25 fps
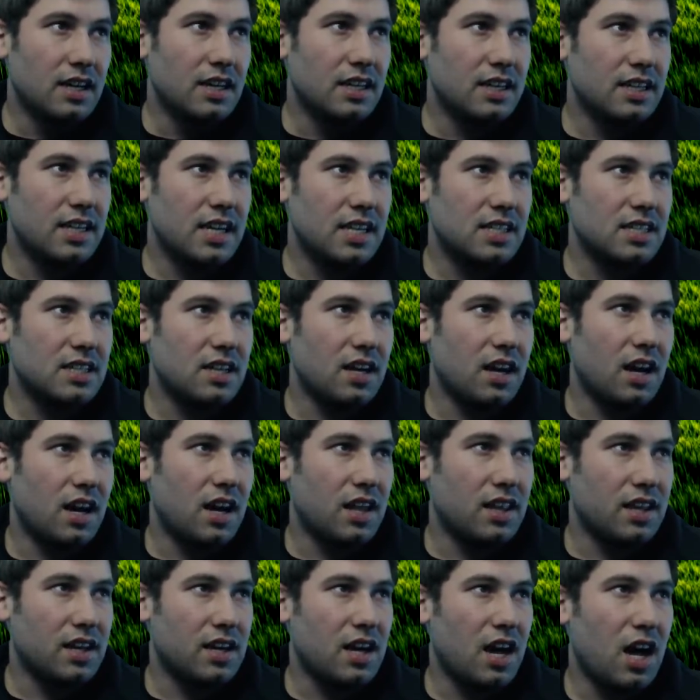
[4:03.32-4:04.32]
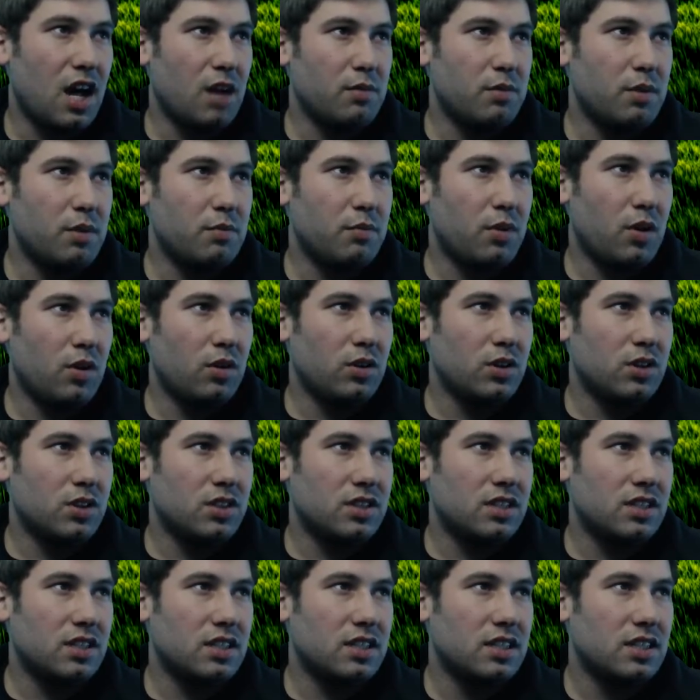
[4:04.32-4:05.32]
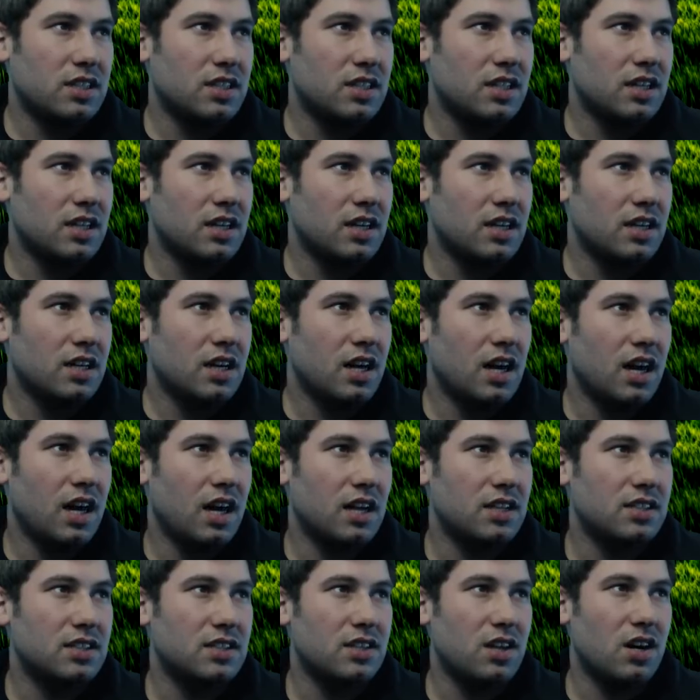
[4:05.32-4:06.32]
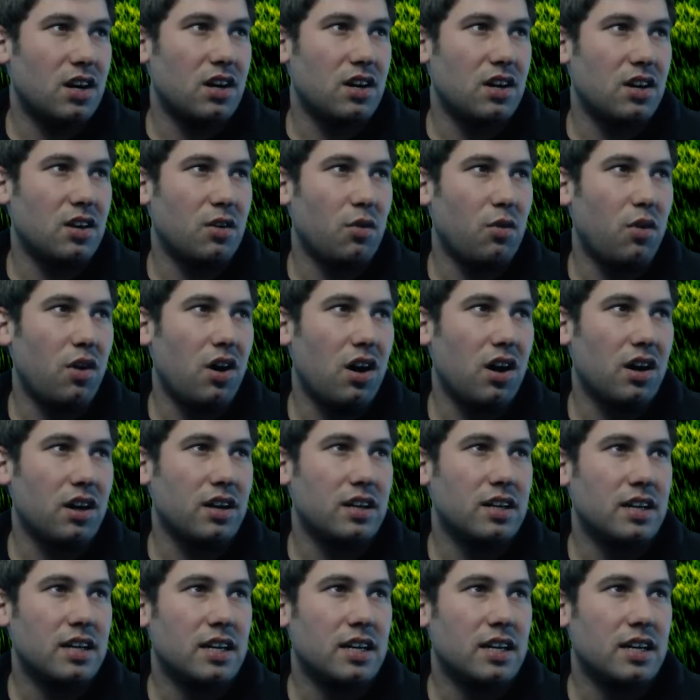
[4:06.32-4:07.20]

got the golem and bowlers starting to walk.